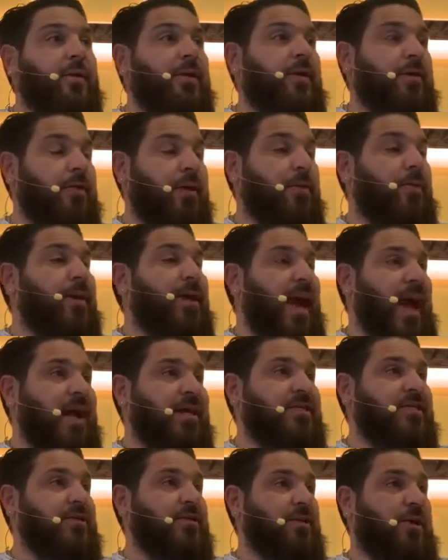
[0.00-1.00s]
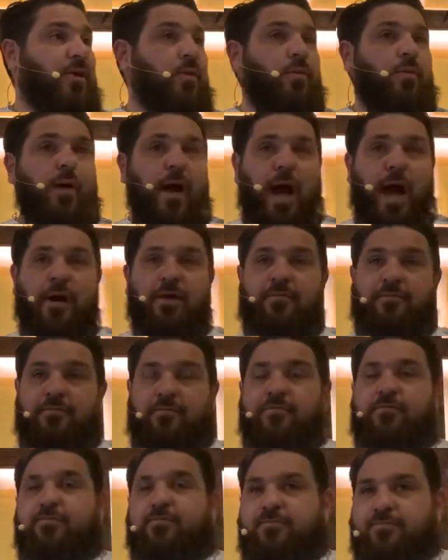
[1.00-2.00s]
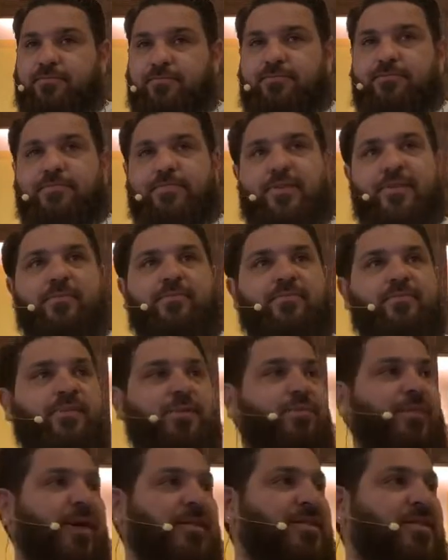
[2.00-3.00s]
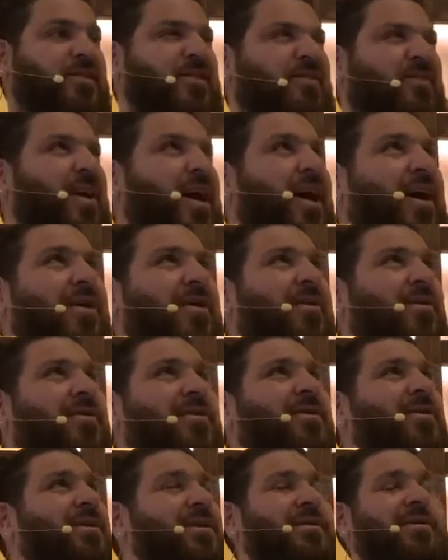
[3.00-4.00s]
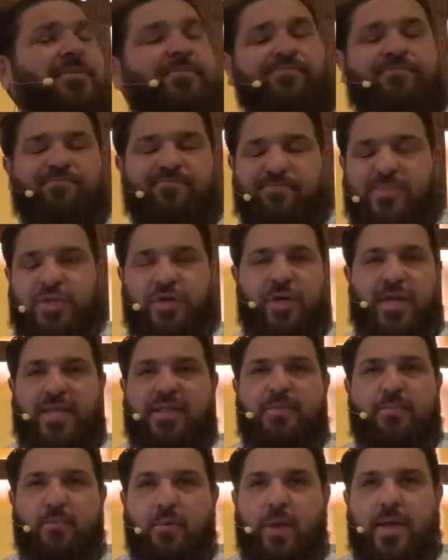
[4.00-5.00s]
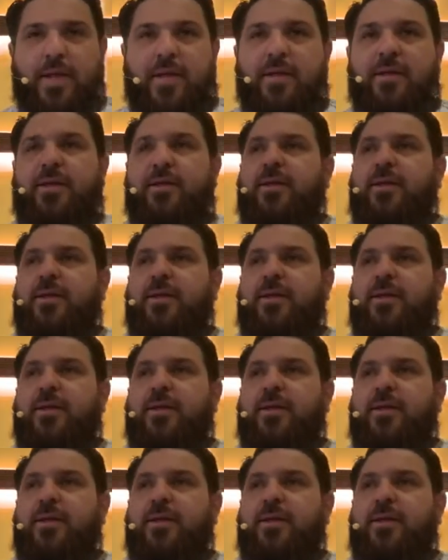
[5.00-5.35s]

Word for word: They were cast, you know, out of the presence of God, or you get the point.